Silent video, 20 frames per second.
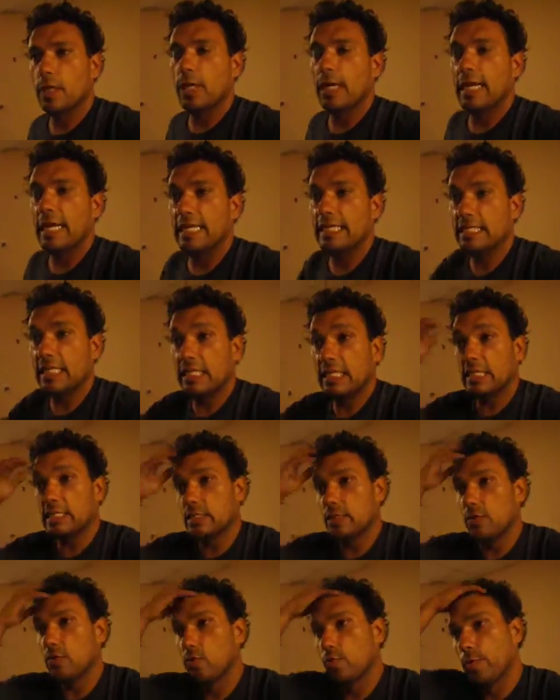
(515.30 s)
is in this
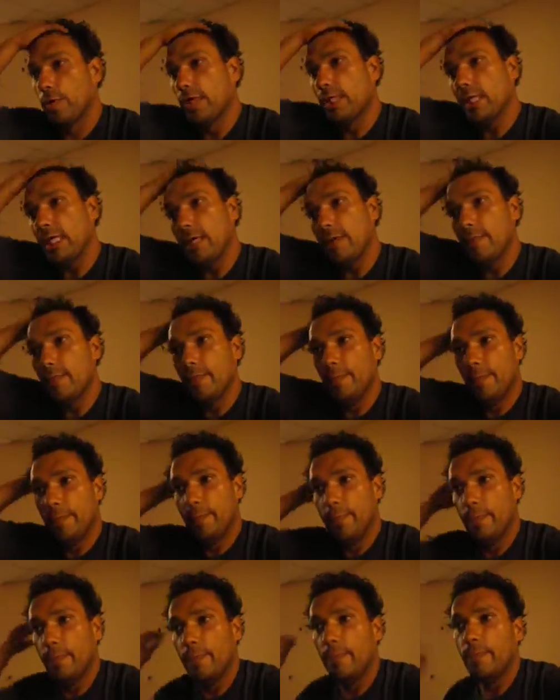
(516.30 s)
really
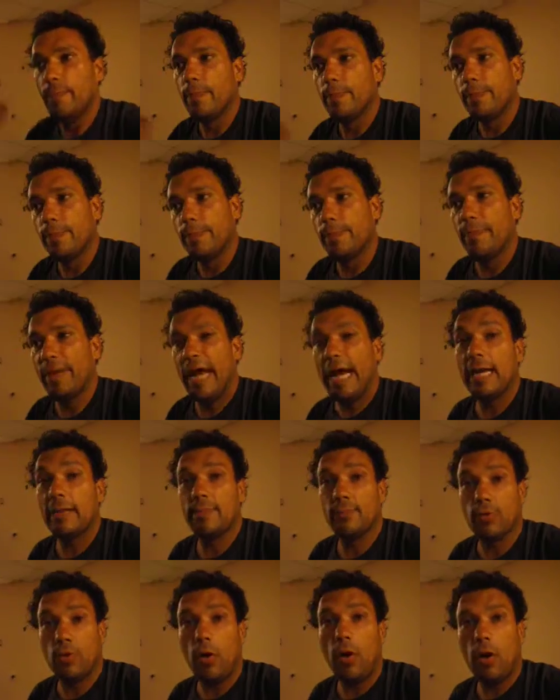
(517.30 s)
bad
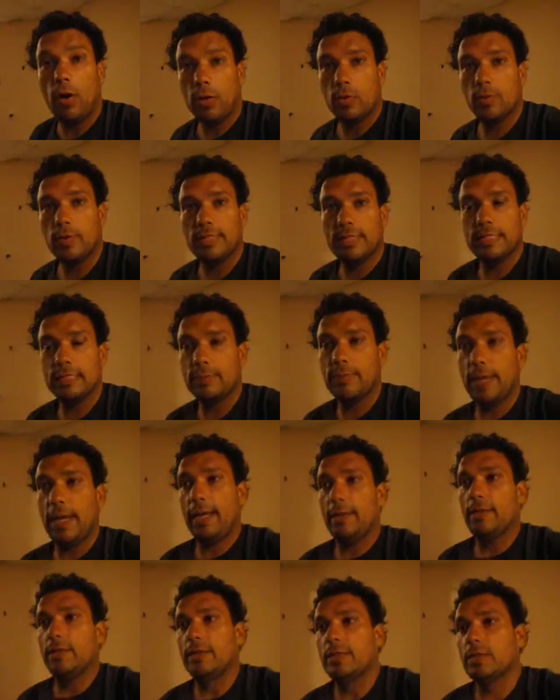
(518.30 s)
brawl with this
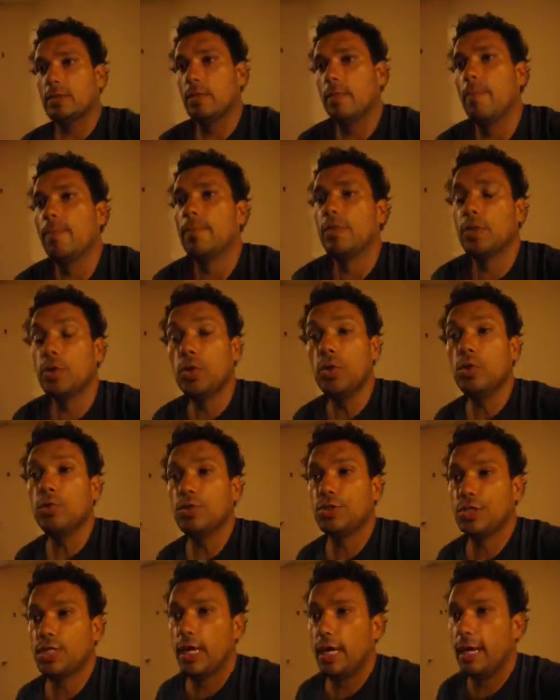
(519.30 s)
man, this
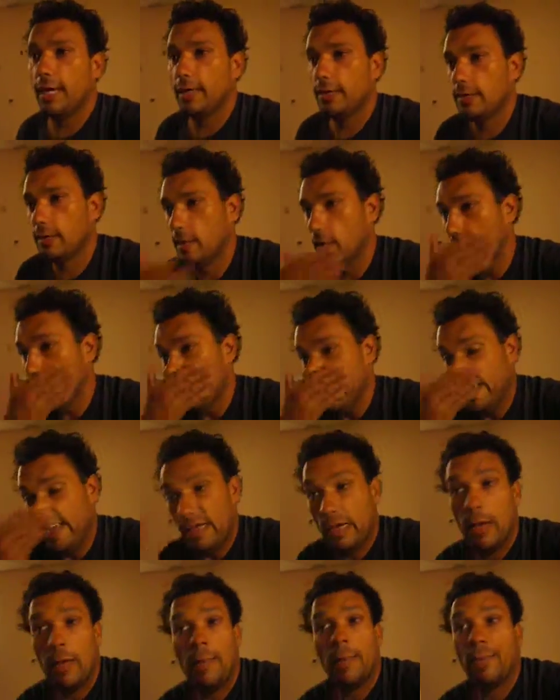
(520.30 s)
huge guy.
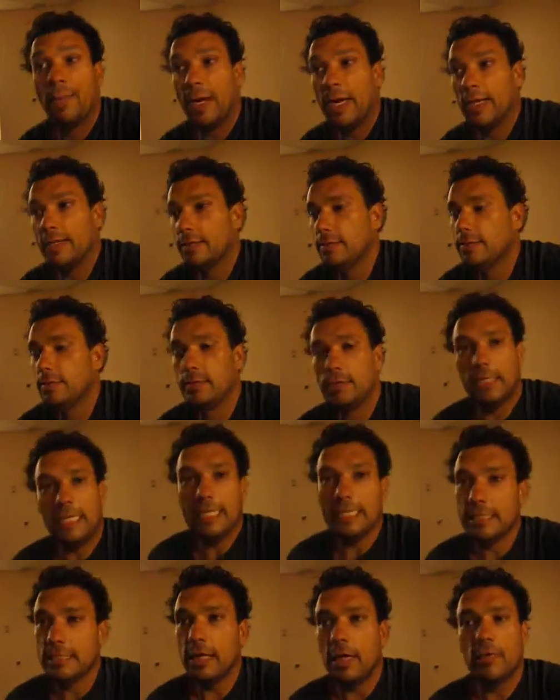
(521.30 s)
But
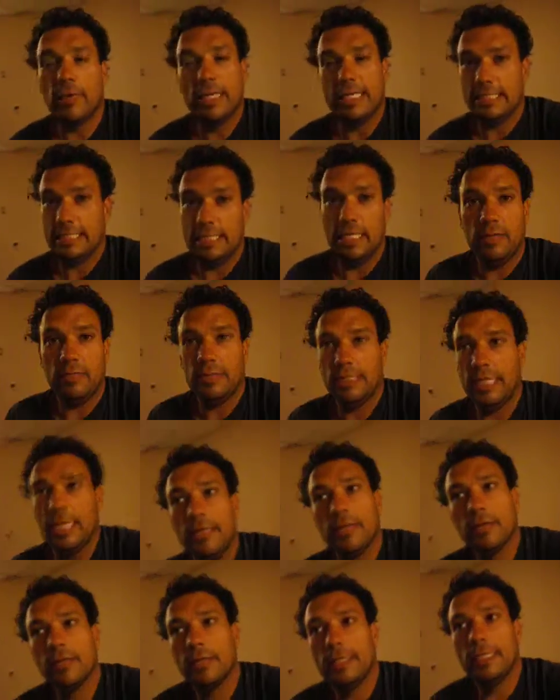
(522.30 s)
he's not what he seems
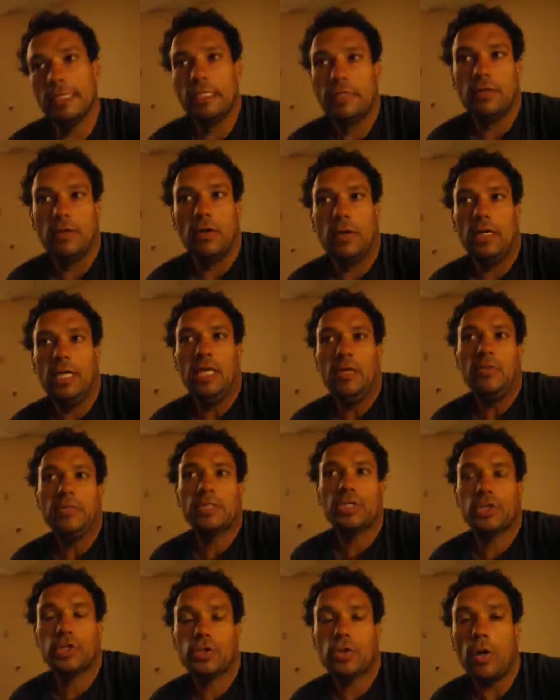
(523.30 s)
either. He was
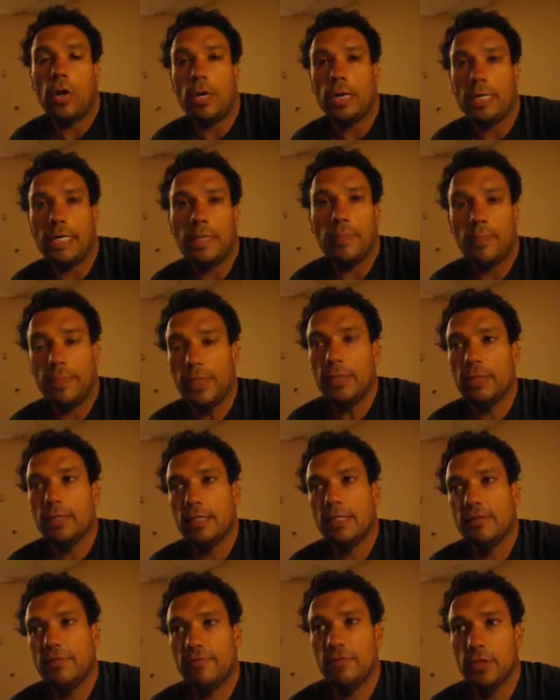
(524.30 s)
strong in build
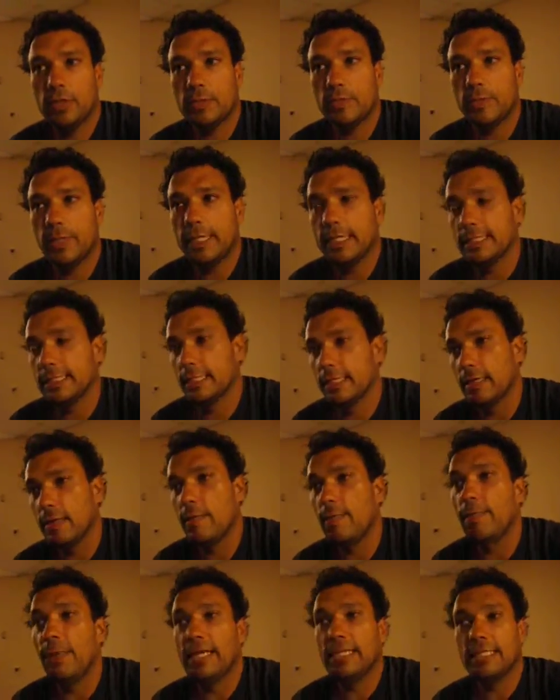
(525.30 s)
in the first place, and
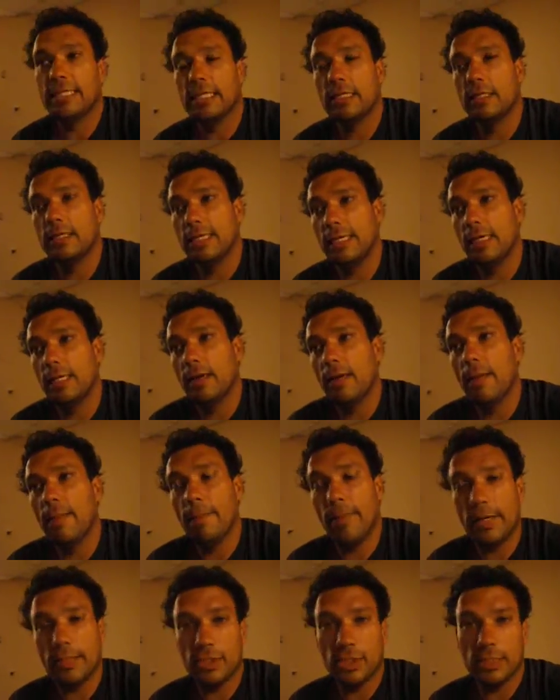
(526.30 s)
basically
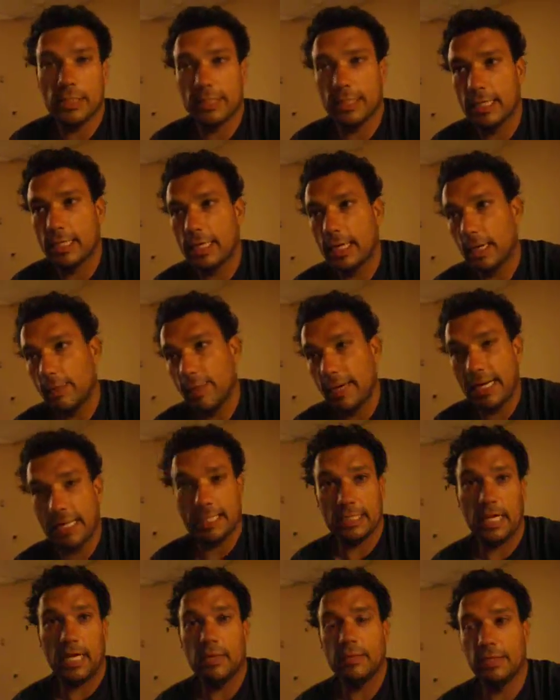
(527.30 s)
punches the guy many
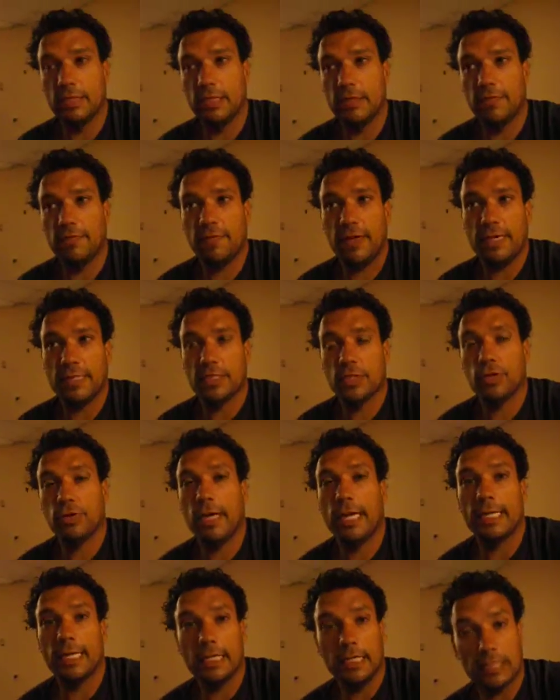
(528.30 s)
times in the face,
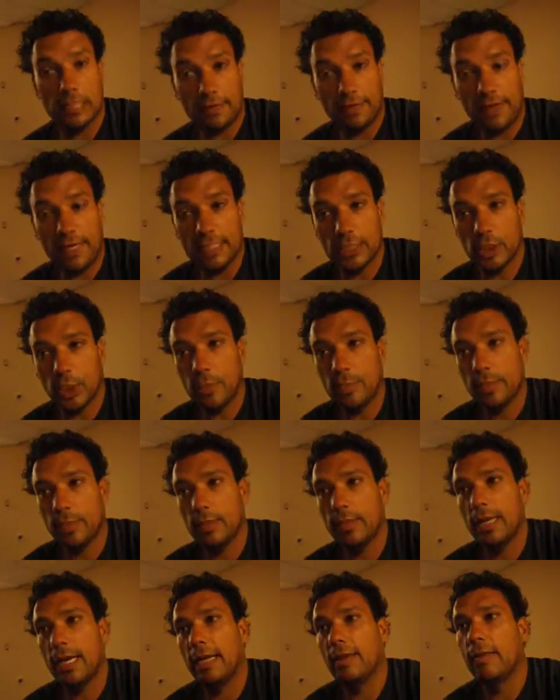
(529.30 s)
cracking his face open.
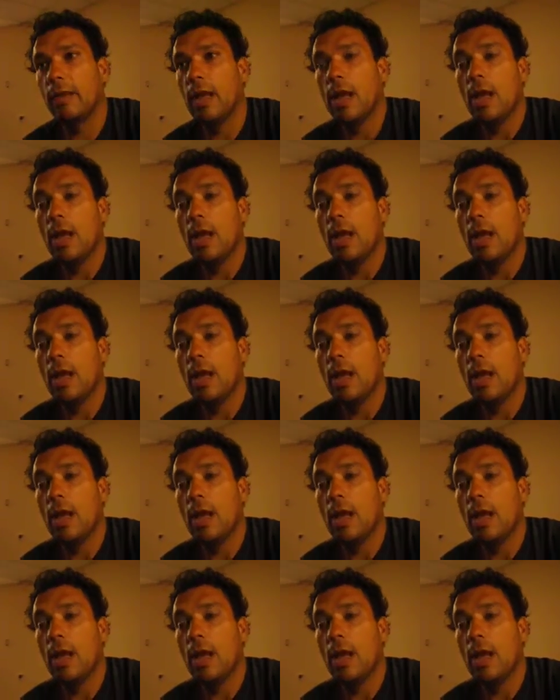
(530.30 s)
And